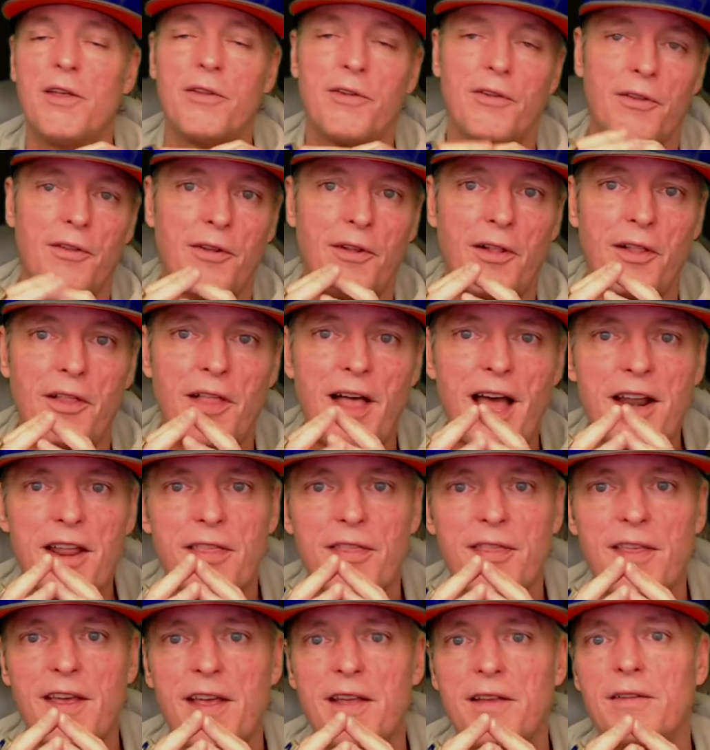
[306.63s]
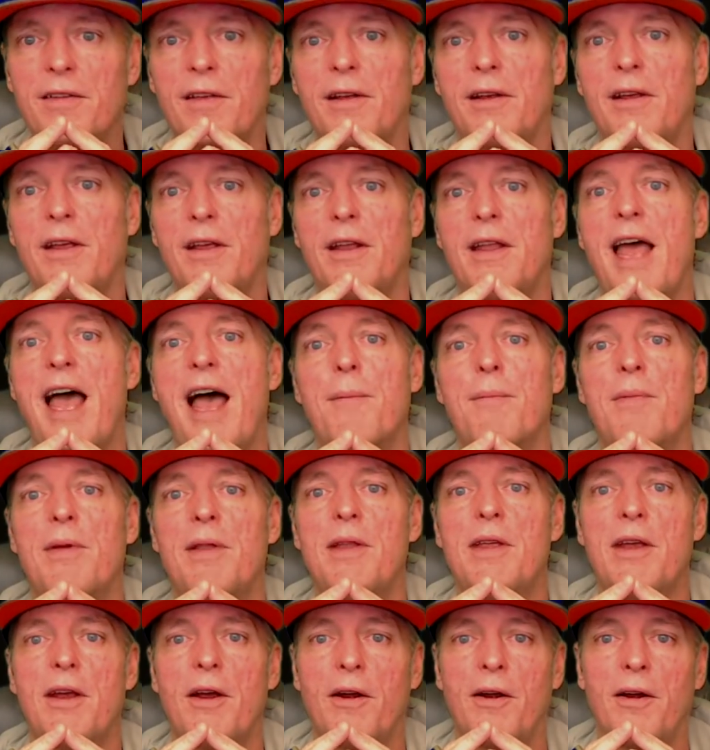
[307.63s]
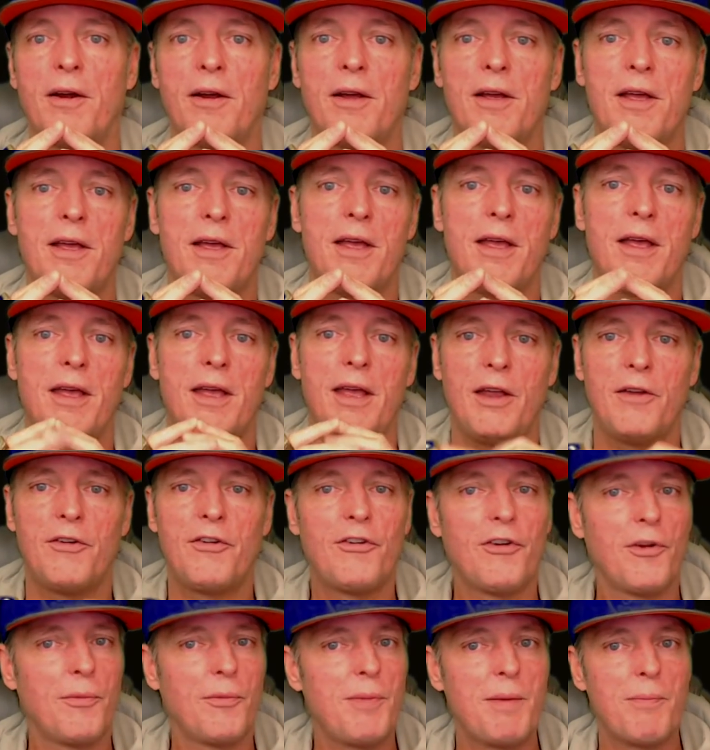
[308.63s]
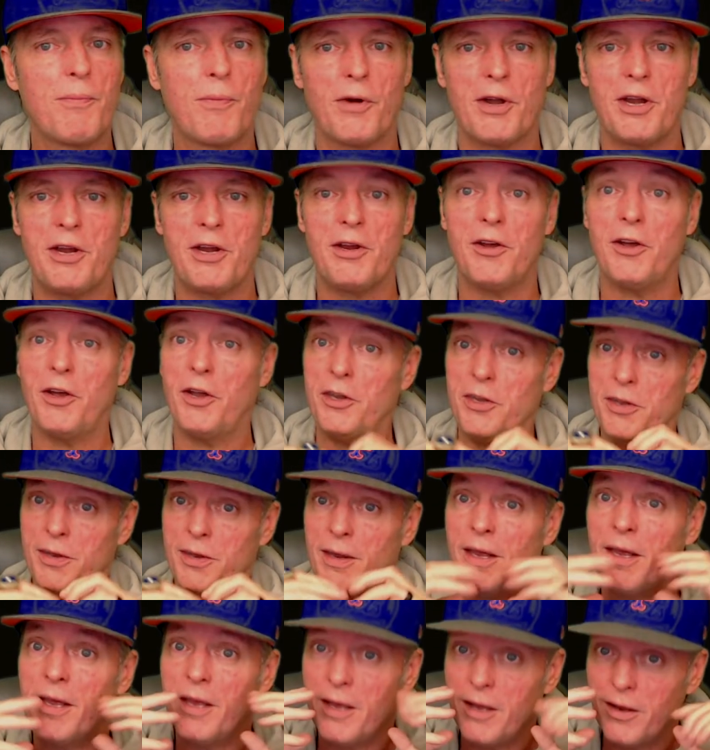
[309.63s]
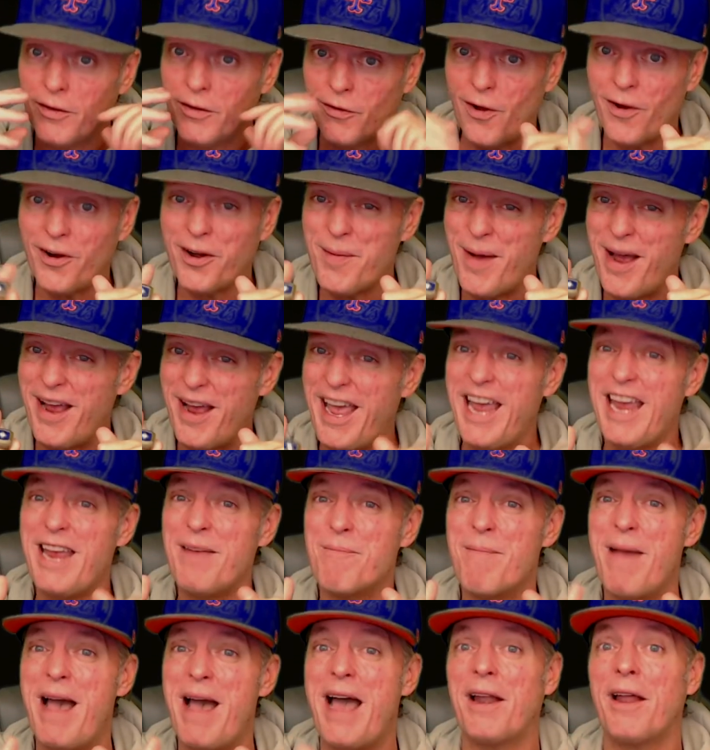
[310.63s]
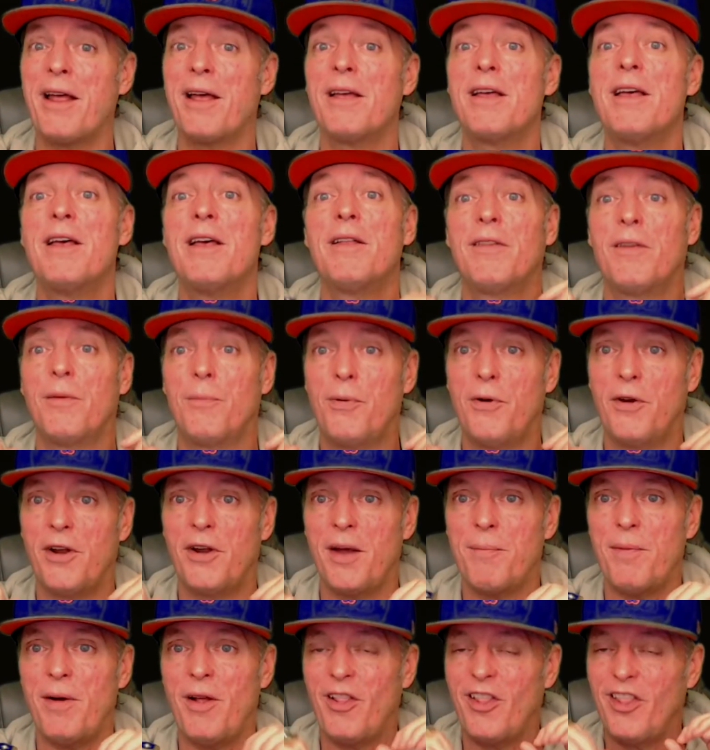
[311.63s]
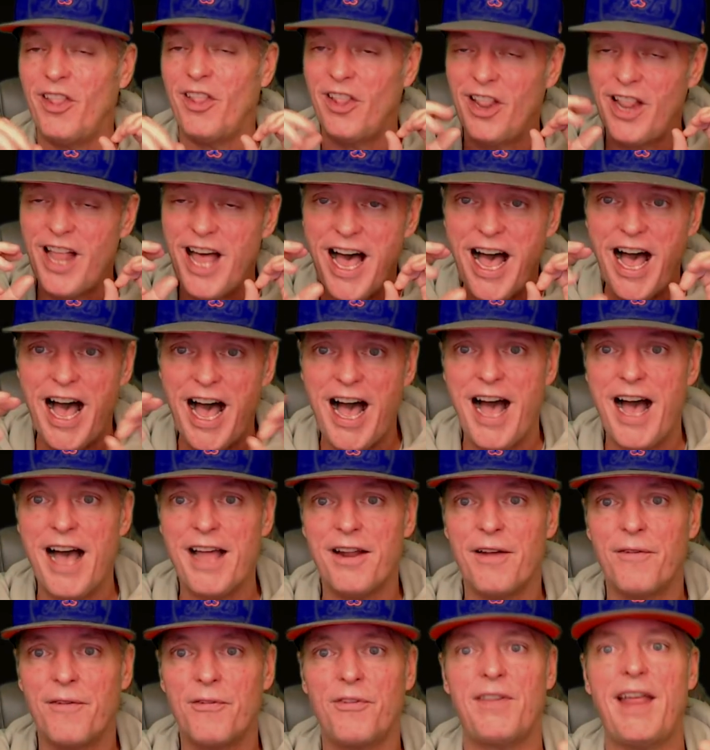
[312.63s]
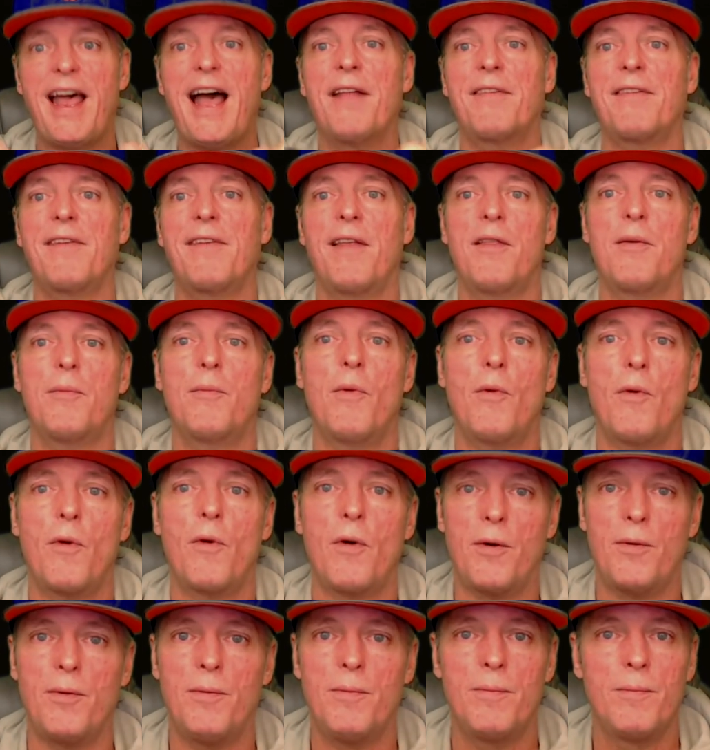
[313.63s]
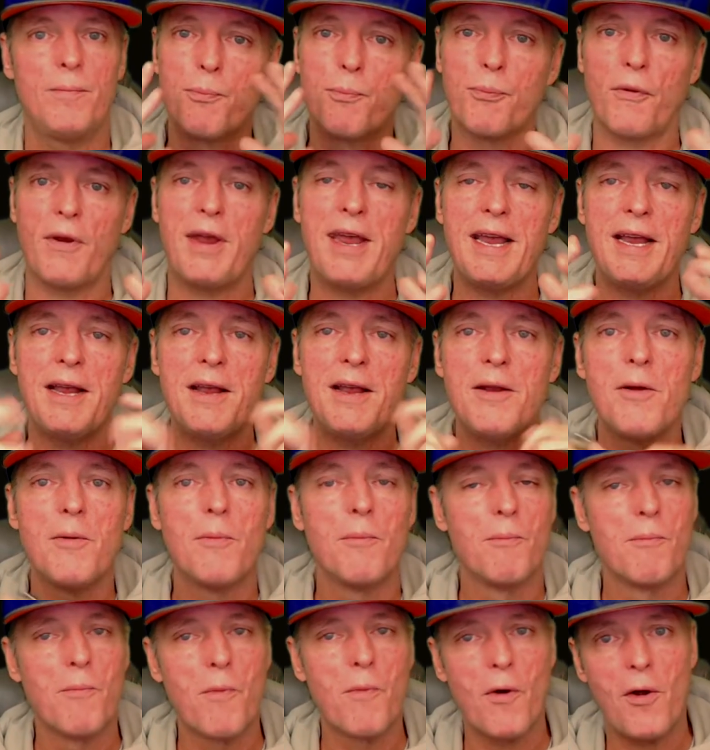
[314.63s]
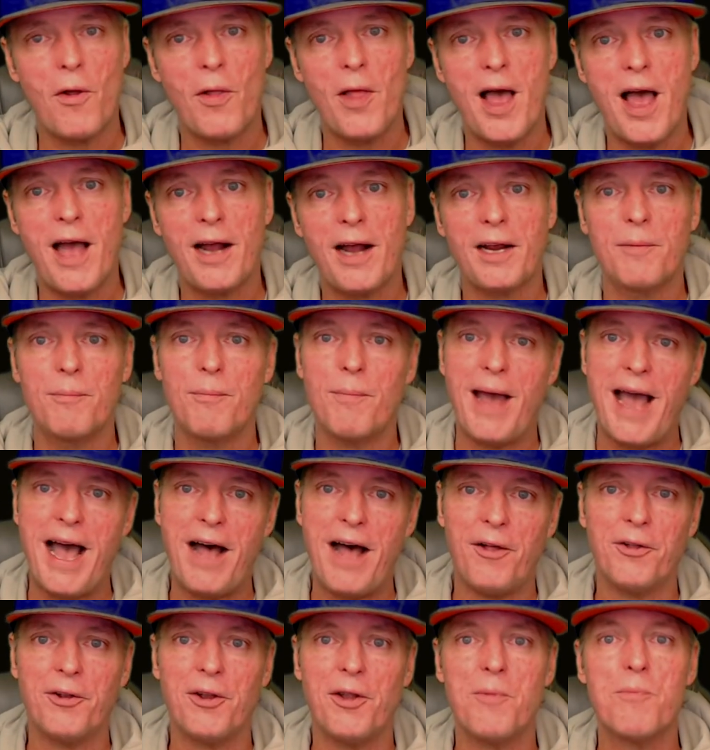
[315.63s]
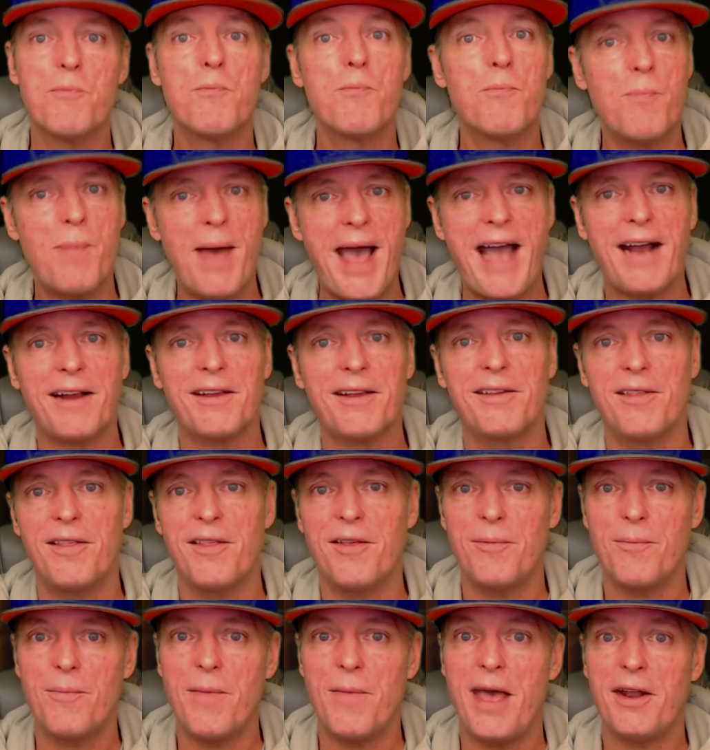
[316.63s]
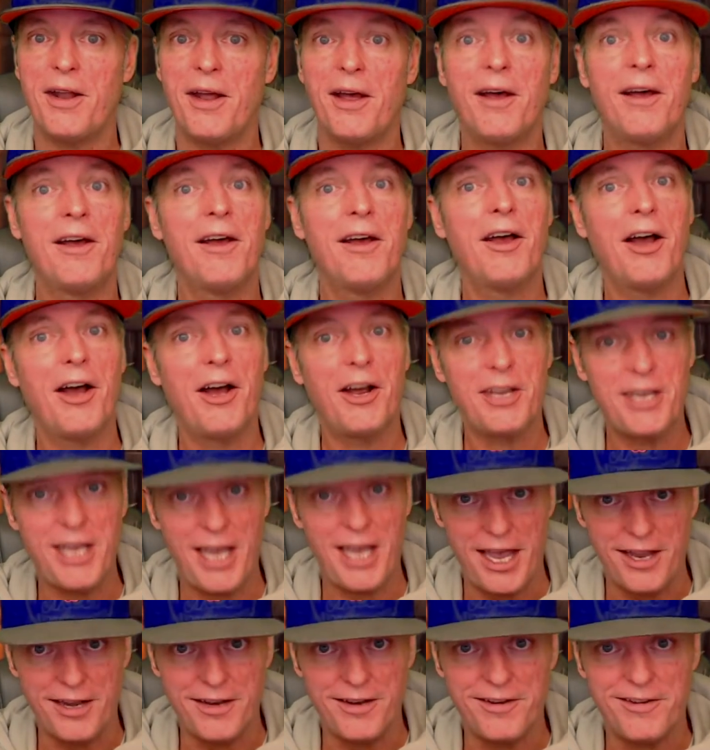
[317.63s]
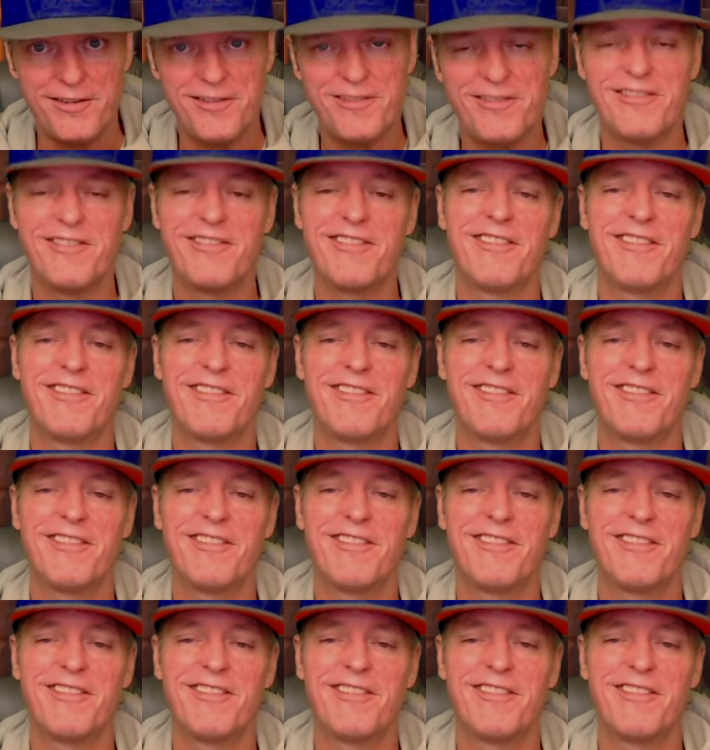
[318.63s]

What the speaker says: So there's a lot of things that could happen here. It should be pretty good. Talking about 8 mana to put up a lot of stats on the board. Bring Murloc Paladin back to the meta again.